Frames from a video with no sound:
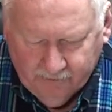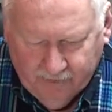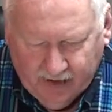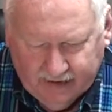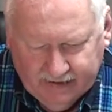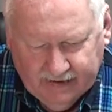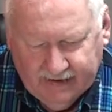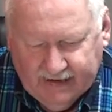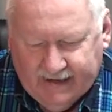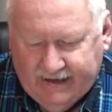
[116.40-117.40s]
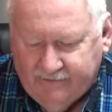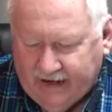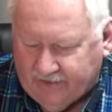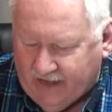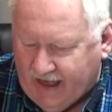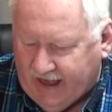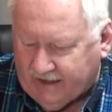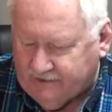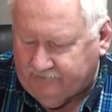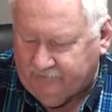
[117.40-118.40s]
But even at
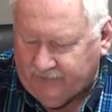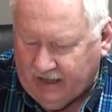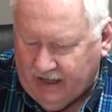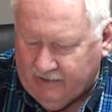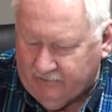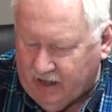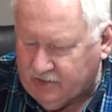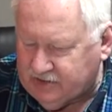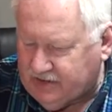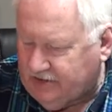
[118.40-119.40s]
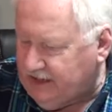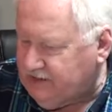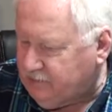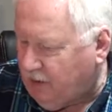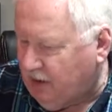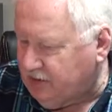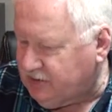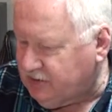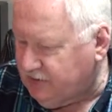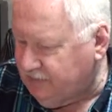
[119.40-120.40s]
that, most of these
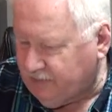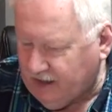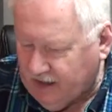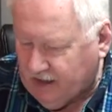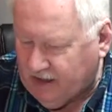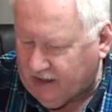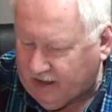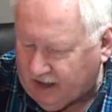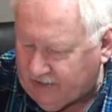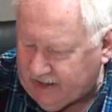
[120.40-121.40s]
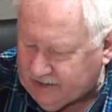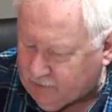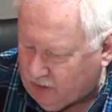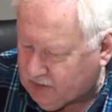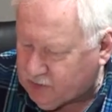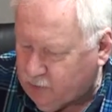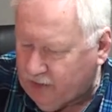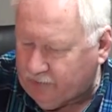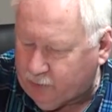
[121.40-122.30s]
parts, a lot of these parts will